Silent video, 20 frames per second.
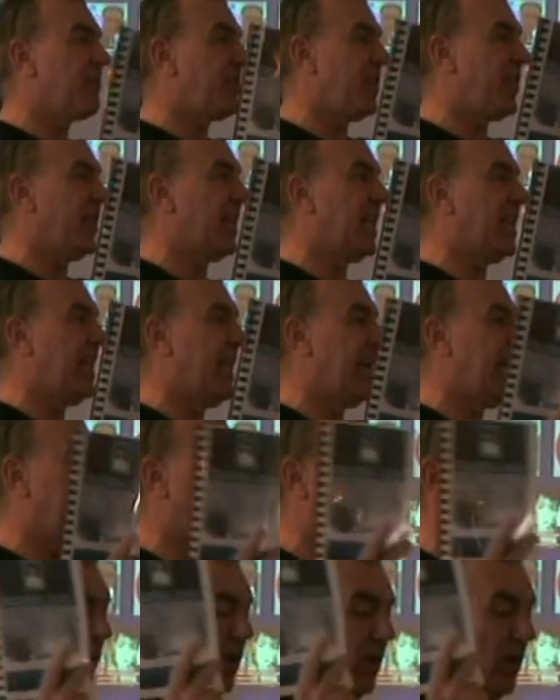you everything in here.
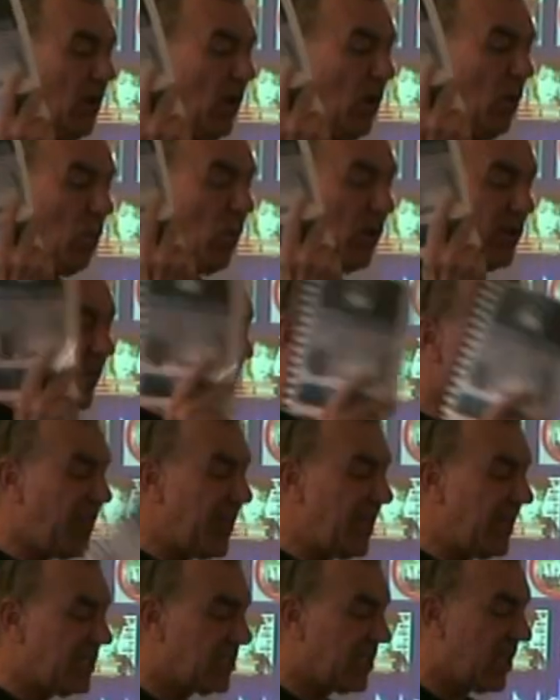Now, one of the
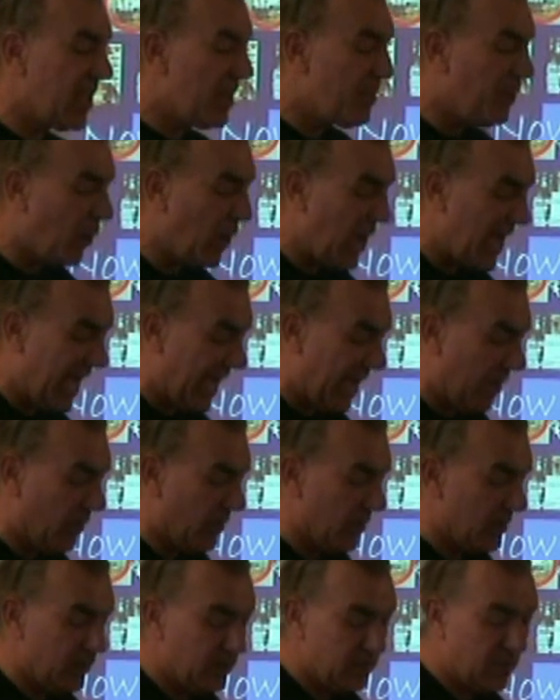things that they put
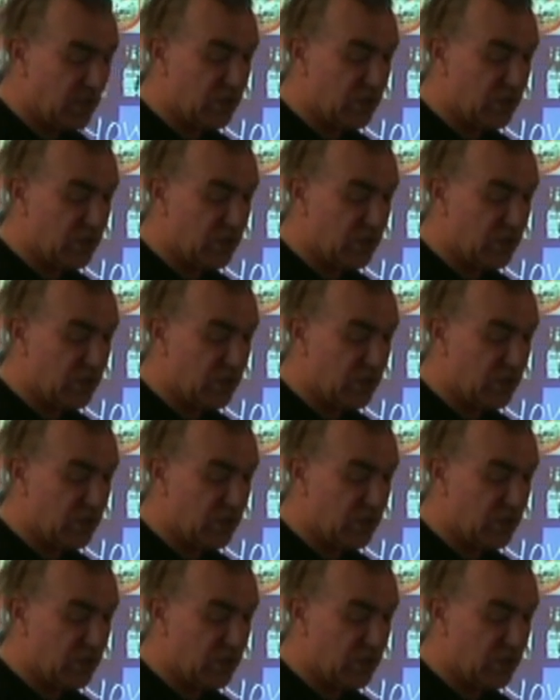out